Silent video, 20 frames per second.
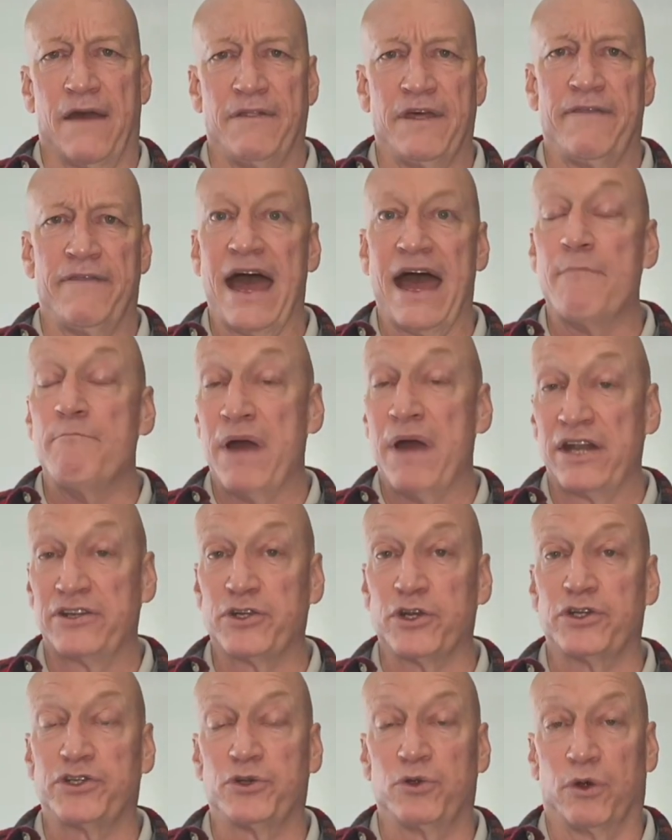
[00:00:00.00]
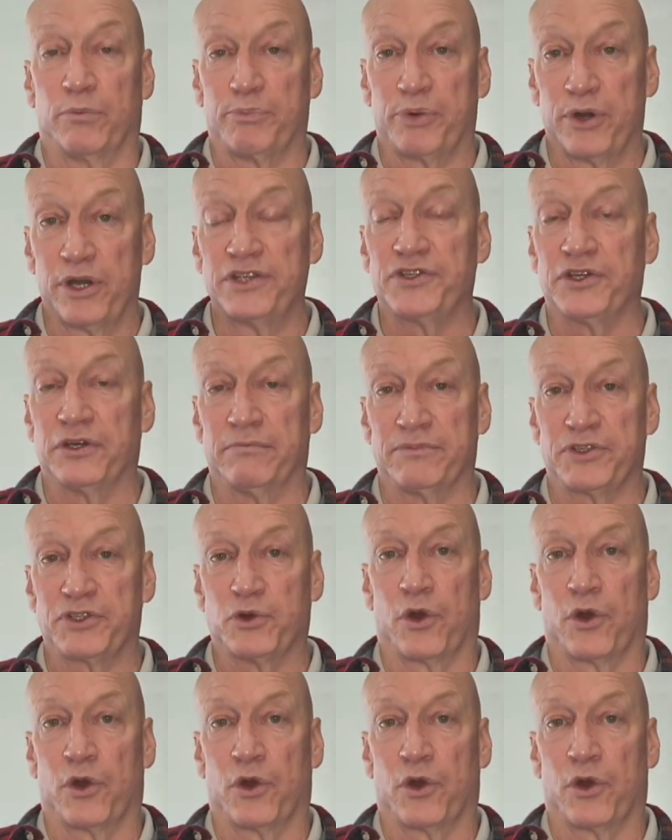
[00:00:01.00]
and then that measured to a prism.